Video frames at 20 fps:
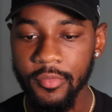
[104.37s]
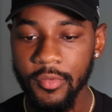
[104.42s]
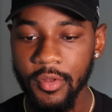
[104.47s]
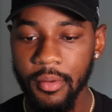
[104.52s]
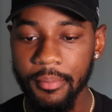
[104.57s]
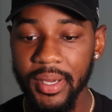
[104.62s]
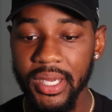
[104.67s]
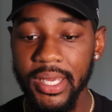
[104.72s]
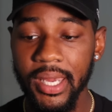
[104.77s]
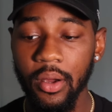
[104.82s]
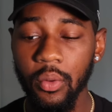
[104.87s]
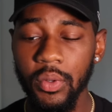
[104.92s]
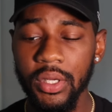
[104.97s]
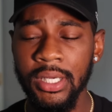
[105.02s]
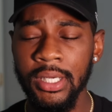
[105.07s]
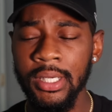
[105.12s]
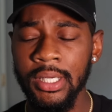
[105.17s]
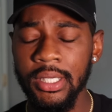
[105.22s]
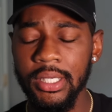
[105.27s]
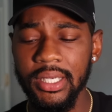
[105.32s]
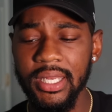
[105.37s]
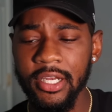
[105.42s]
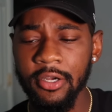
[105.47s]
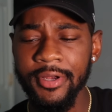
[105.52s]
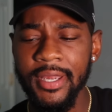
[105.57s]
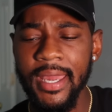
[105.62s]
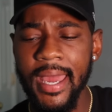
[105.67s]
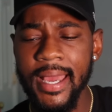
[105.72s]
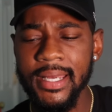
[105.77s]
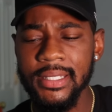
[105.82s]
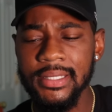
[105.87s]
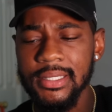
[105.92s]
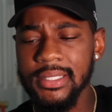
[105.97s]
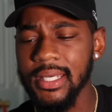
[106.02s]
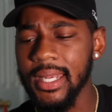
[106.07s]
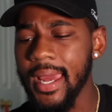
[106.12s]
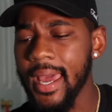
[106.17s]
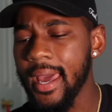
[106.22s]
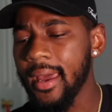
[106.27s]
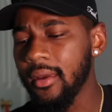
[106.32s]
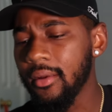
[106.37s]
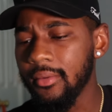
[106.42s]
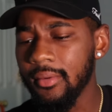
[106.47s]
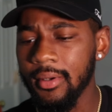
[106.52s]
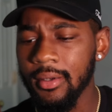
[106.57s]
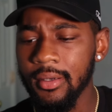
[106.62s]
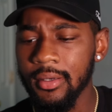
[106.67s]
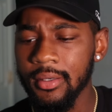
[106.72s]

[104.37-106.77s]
But yeah, we did a reaction to that,